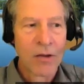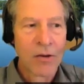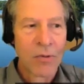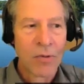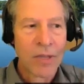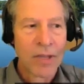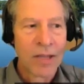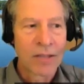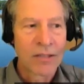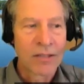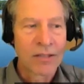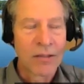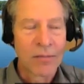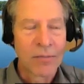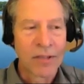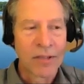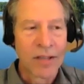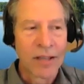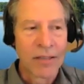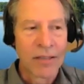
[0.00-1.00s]
we get
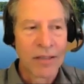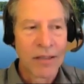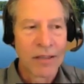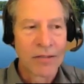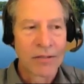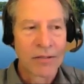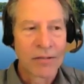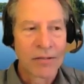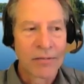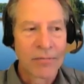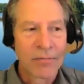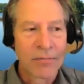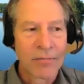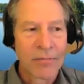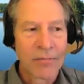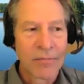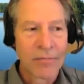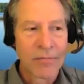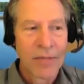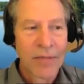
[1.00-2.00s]
something like this.
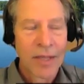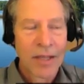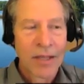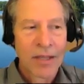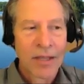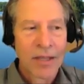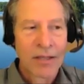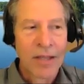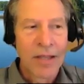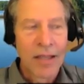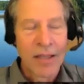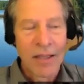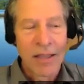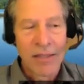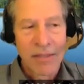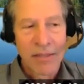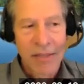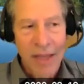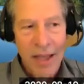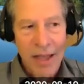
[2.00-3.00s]

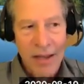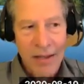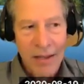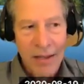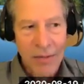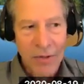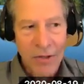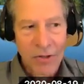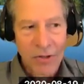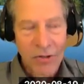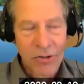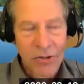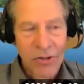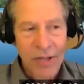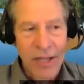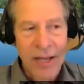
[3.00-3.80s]
Taking that image